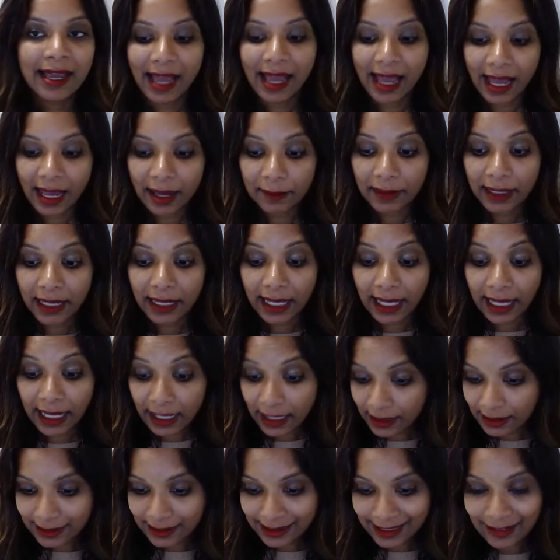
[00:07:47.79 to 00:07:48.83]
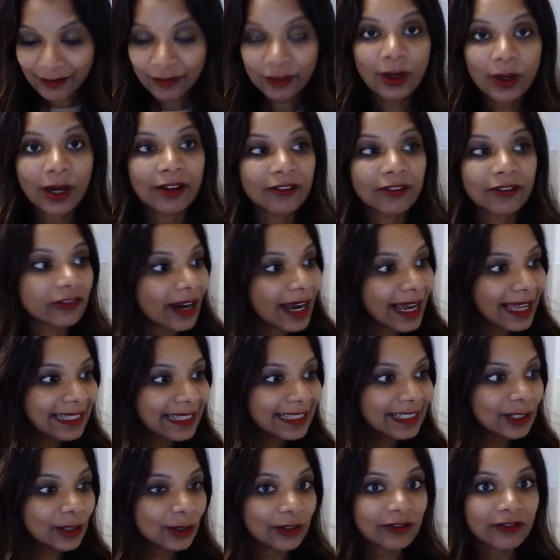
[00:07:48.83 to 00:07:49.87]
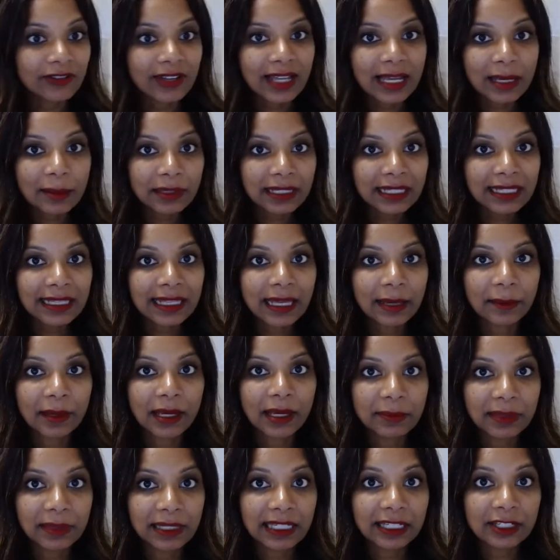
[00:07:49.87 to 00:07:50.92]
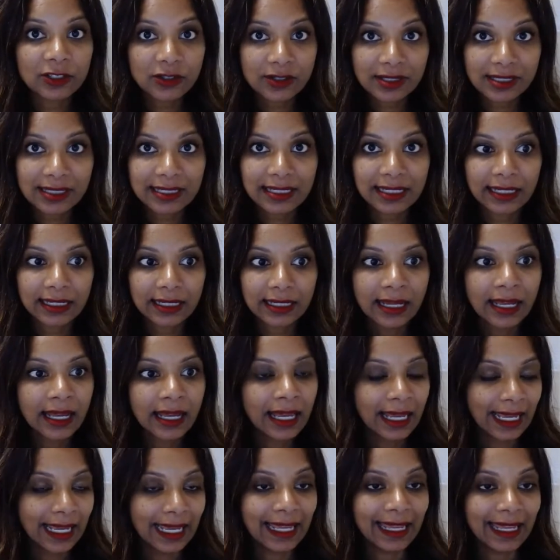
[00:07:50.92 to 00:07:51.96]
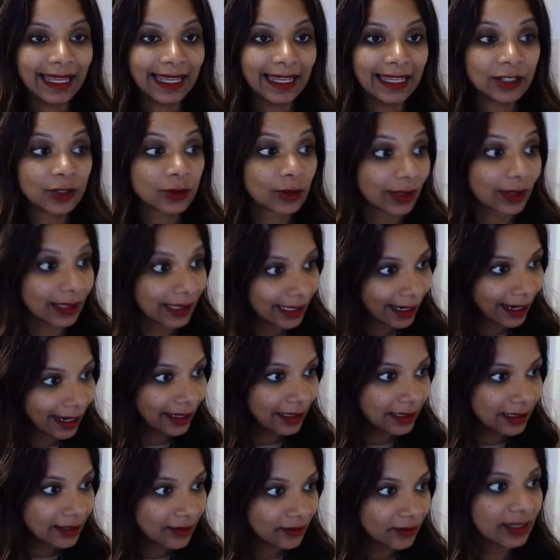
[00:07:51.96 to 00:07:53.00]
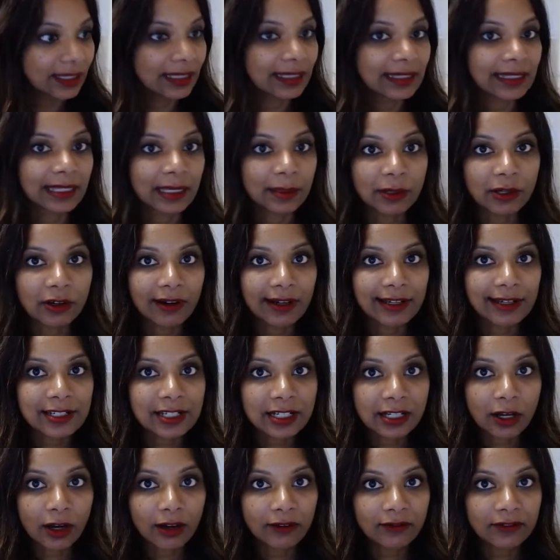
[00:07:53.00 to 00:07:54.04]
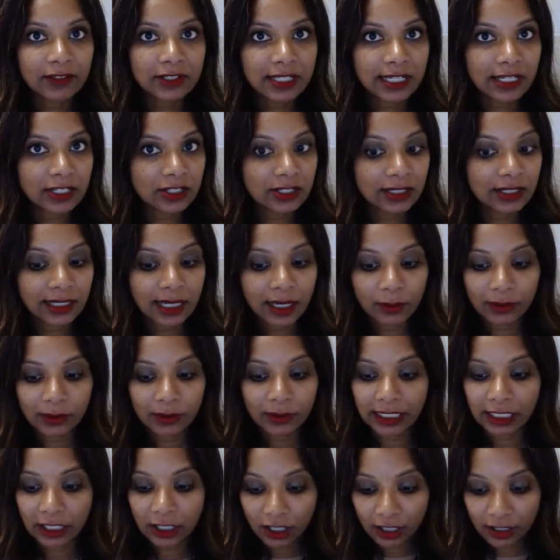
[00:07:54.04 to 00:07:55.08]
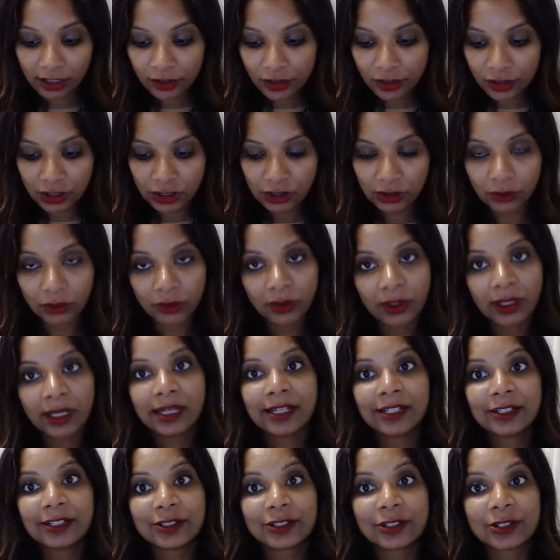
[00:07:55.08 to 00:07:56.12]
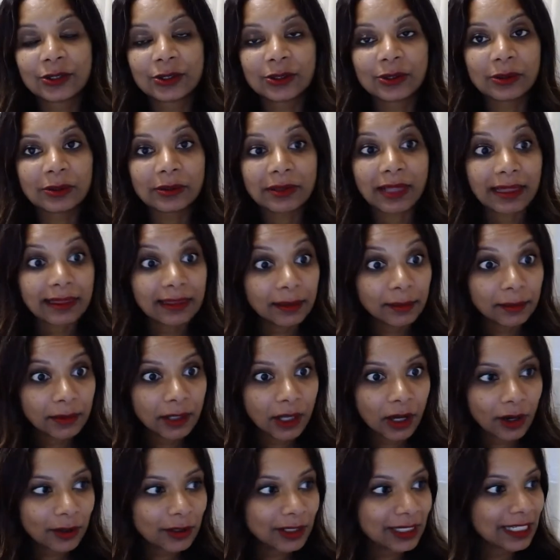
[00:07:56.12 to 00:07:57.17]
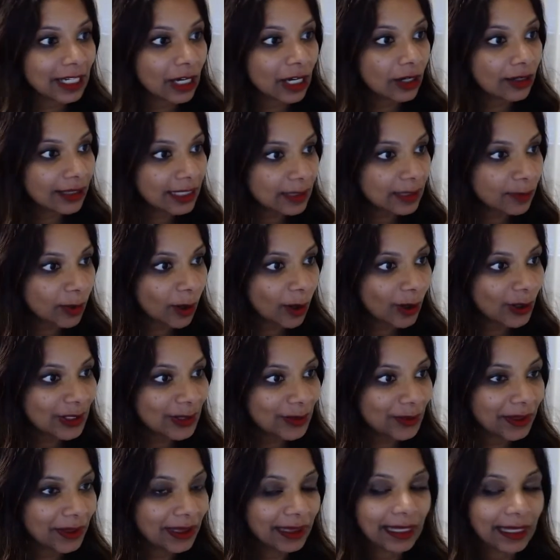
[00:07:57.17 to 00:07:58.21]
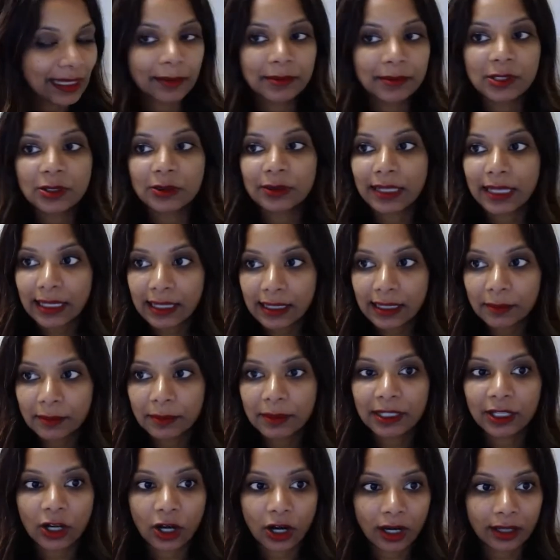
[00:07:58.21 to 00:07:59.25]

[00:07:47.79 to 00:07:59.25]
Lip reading: And if you have friends or family that might be interested in joining us for this immigration conversation, I want to encourage you to let them know, share this post with them so they can be